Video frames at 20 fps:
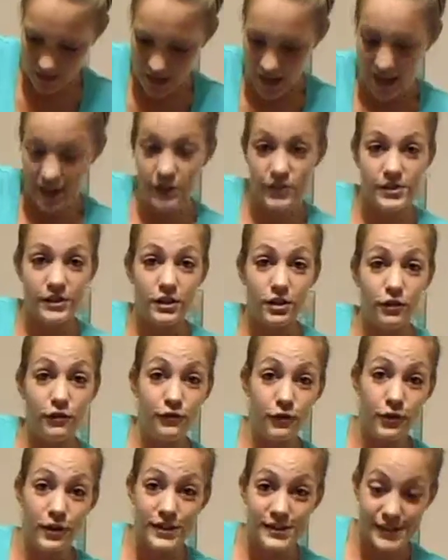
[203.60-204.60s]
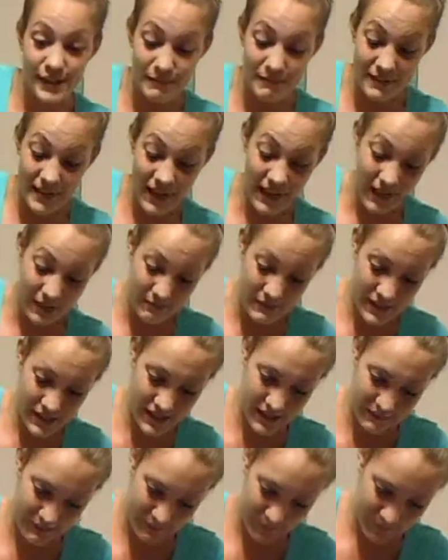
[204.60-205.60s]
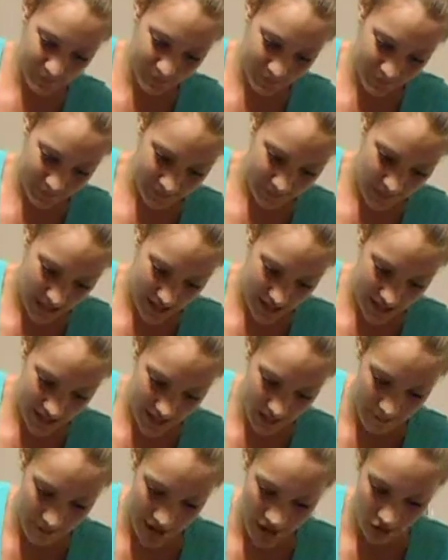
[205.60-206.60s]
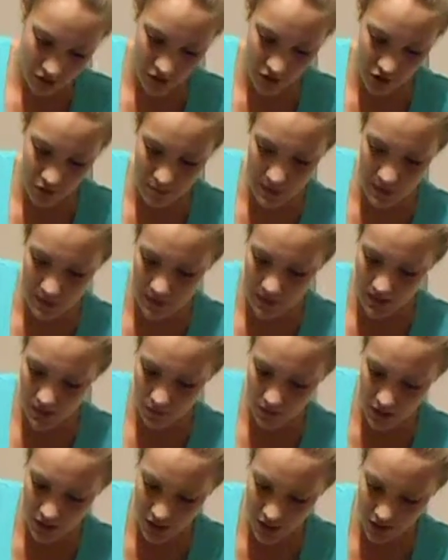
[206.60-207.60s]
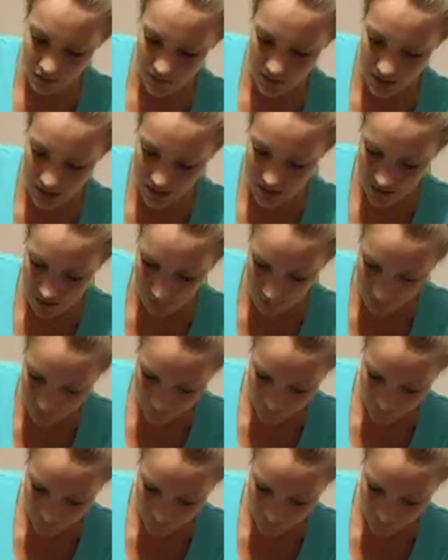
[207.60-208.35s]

Gotta use a little force sometimes. It may take about 2 minutes, 1 to 2 minutes.